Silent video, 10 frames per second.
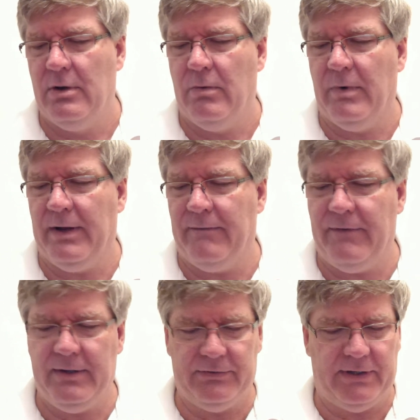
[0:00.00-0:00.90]
what it
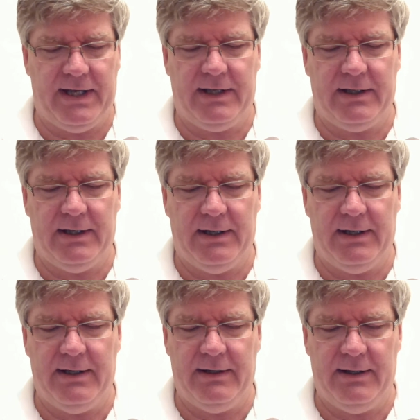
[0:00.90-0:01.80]
feels like
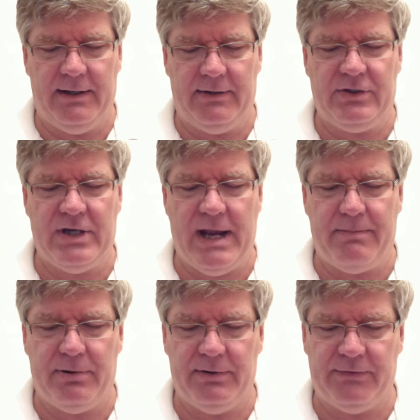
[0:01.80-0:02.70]
in its shape,
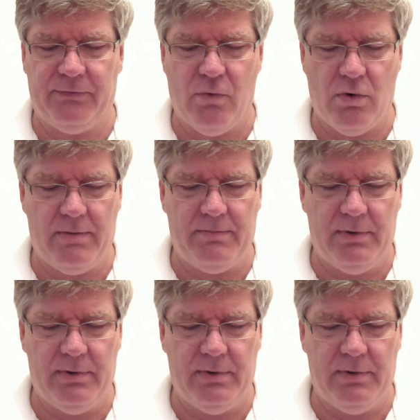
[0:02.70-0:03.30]
its form.